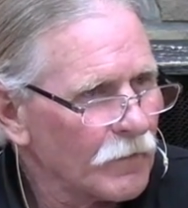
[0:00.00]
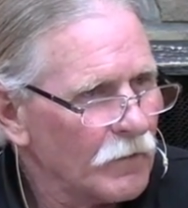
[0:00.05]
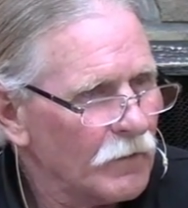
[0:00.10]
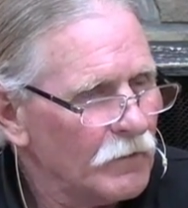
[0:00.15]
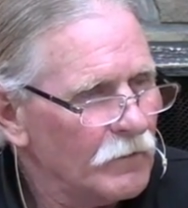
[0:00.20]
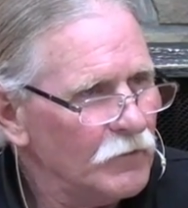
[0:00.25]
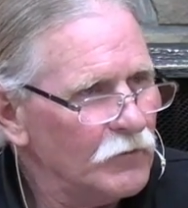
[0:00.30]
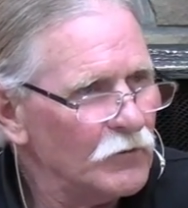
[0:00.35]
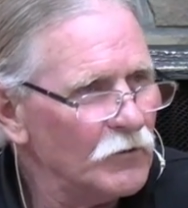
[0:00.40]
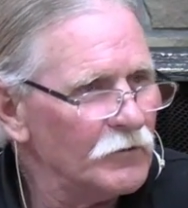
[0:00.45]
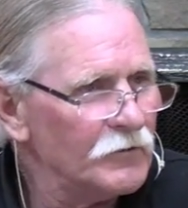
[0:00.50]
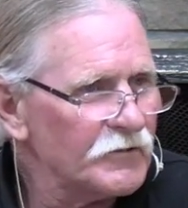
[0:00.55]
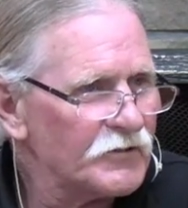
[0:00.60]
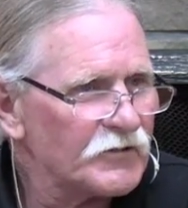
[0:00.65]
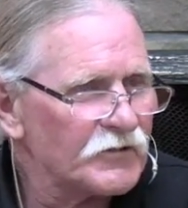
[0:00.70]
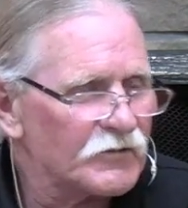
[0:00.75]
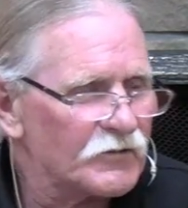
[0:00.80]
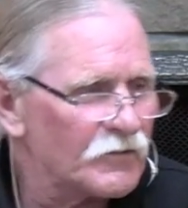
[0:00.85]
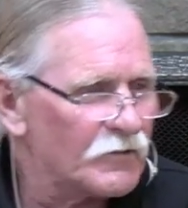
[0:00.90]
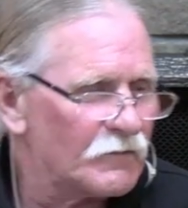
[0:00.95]
You know,
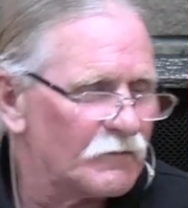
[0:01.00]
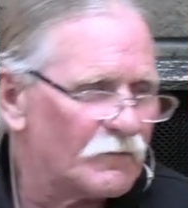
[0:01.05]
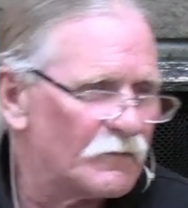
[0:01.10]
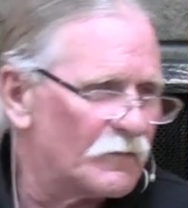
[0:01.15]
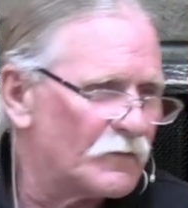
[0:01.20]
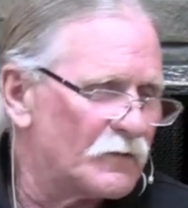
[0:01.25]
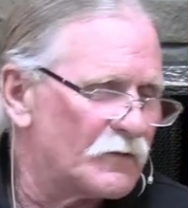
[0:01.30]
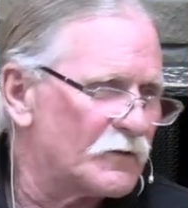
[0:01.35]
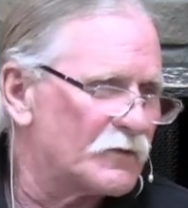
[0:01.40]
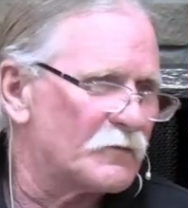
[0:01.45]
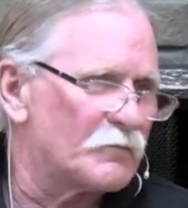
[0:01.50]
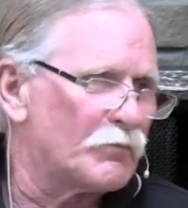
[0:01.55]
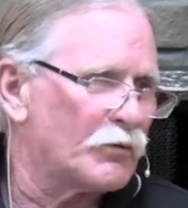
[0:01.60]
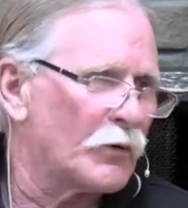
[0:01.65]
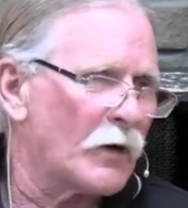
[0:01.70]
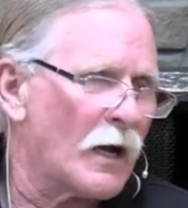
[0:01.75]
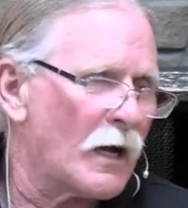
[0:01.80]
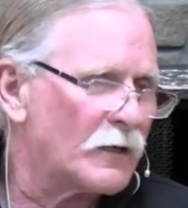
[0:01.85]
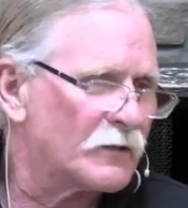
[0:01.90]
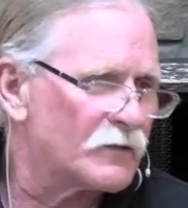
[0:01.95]
this
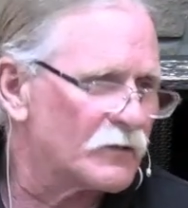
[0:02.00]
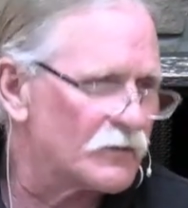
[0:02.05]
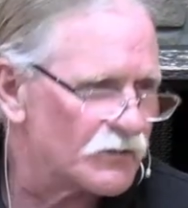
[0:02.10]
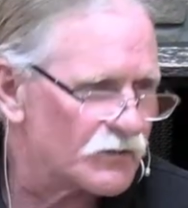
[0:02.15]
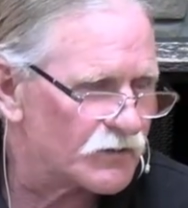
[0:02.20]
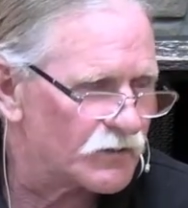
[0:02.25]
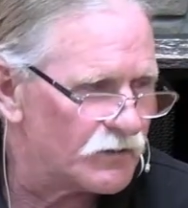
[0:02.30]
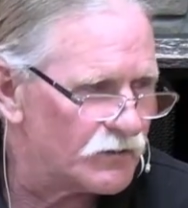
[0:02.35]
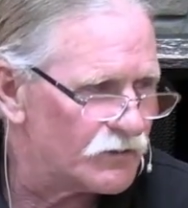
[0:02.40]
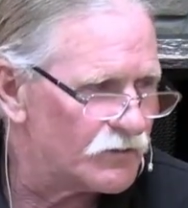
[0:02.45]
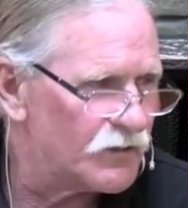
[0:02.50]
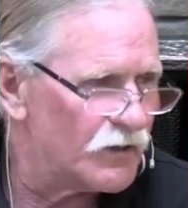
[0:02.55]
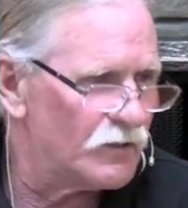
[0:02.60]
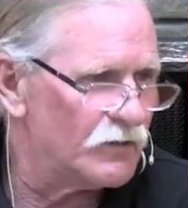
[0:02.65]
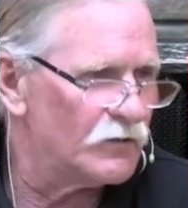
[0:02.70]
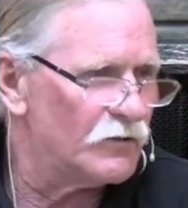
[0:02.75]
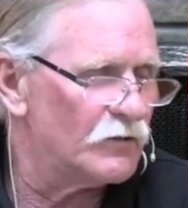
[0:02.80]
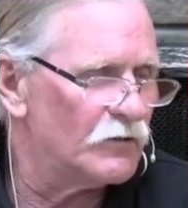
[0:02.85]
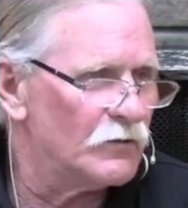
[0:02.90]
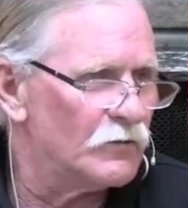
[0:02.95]
practice
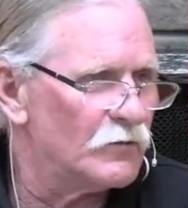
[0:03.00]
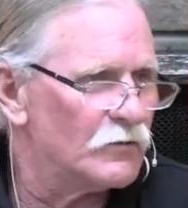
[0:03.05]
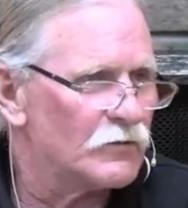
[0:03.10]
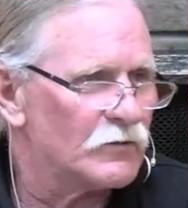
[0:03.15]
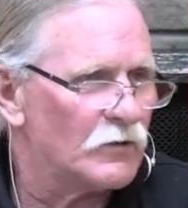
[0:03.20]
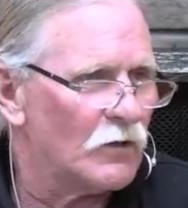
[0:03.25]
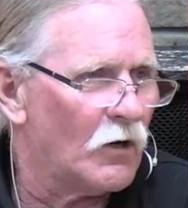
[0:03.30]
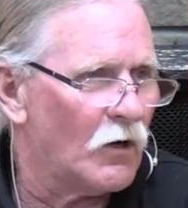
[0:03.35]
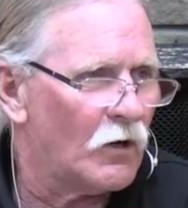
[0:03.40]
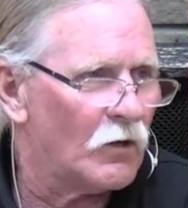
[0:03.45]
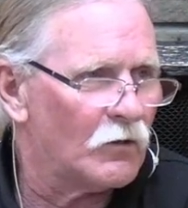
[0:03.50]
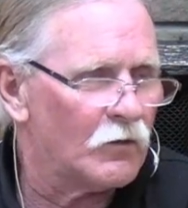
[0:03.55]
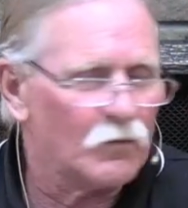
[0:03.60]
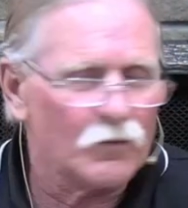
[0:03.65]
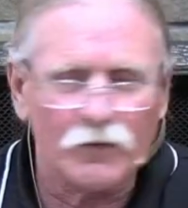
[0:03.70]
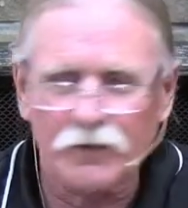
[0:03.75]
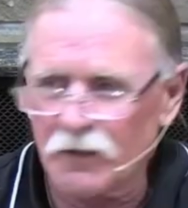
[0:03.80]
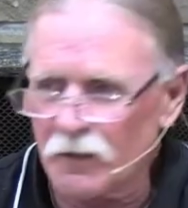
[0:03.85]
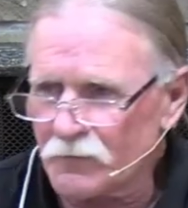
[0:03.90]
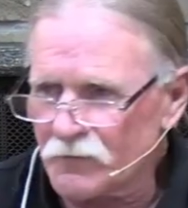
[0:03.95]
continues all the
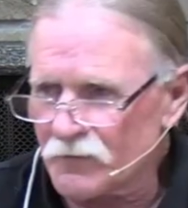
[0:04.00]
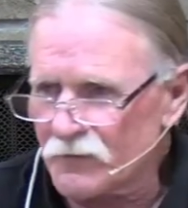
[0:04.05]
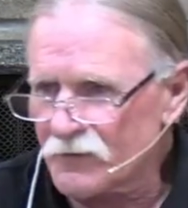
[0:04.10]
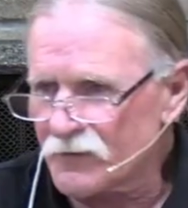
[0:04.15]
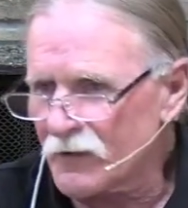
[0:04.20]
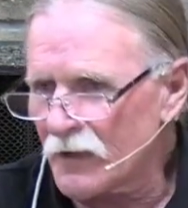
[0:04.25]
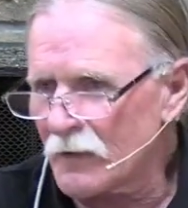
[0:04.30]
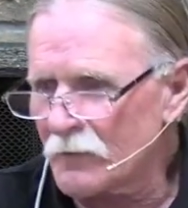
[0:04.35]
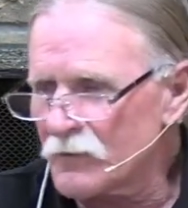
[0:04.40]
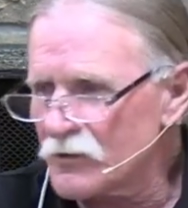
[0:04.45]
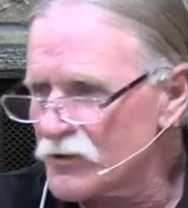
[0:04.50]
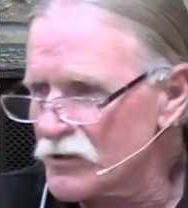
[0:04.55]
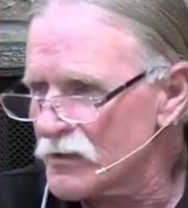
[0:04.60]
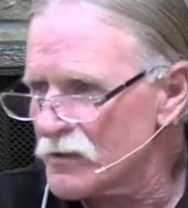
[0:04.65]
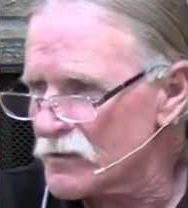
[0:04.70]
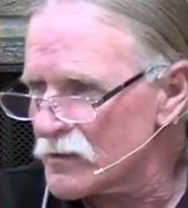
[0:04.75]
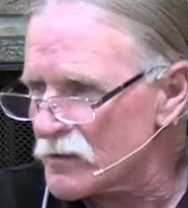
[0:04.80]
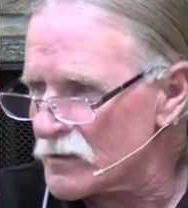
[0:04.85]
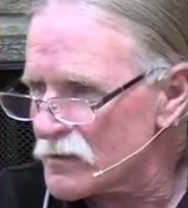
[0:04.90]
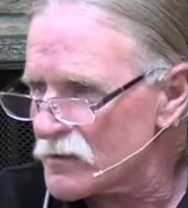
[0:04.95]
way up to the time of
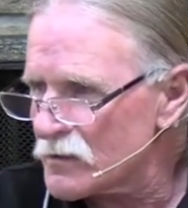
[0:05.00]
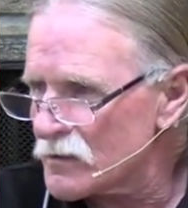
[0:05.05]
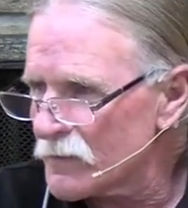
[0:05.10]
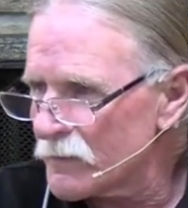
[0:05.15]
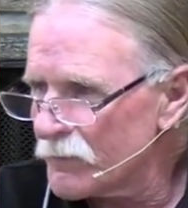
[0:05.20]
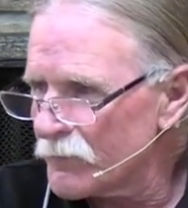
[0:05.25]
Jesus.